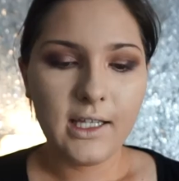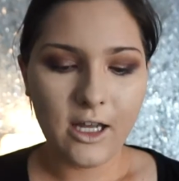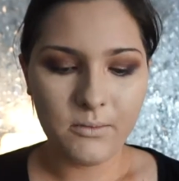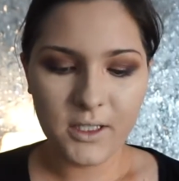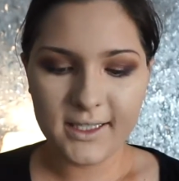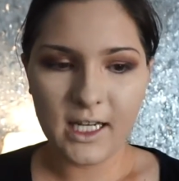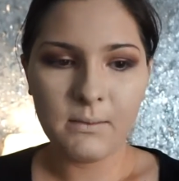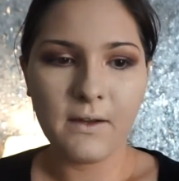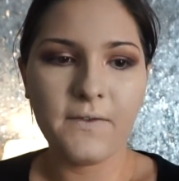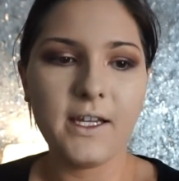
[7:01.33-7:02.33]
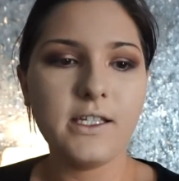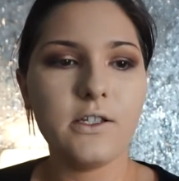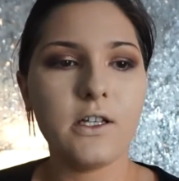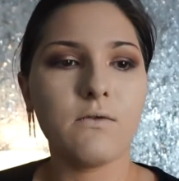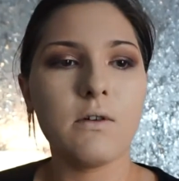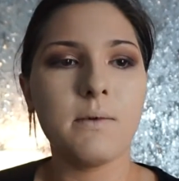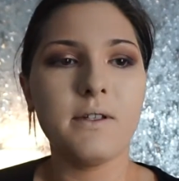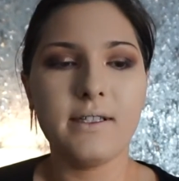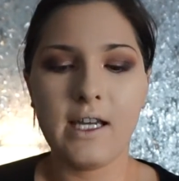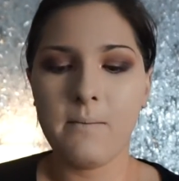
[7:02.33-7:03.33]
Now I'm just setting my face using
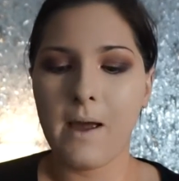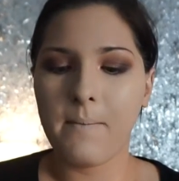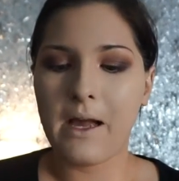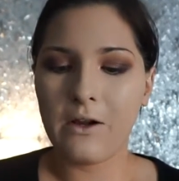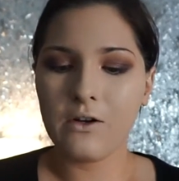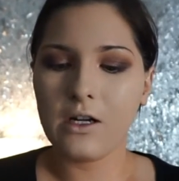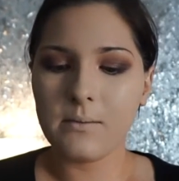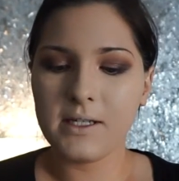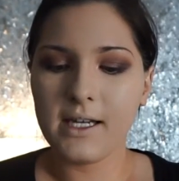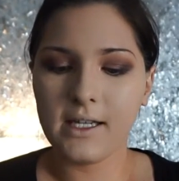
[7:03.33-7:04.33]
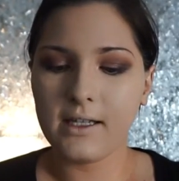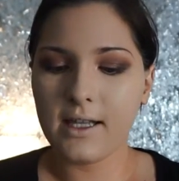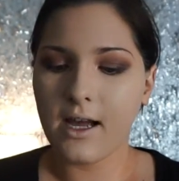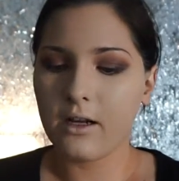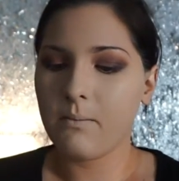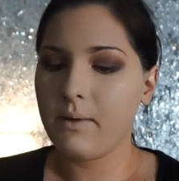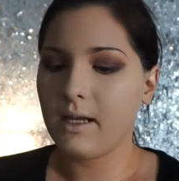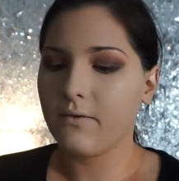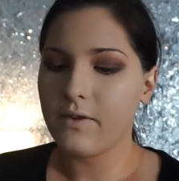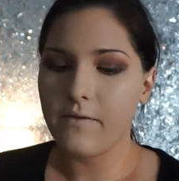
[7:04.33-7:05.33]
Rimmel Stay Matte Powder, and I'm taking that on a
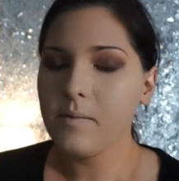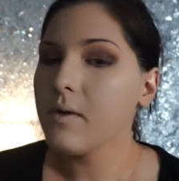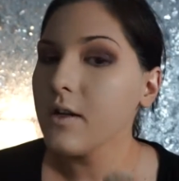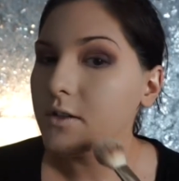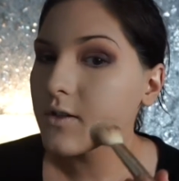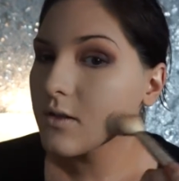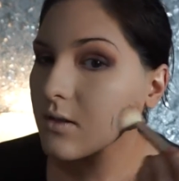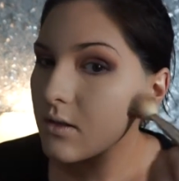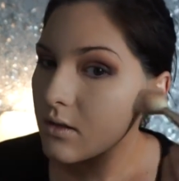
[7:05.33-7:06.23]
big fluffy brush.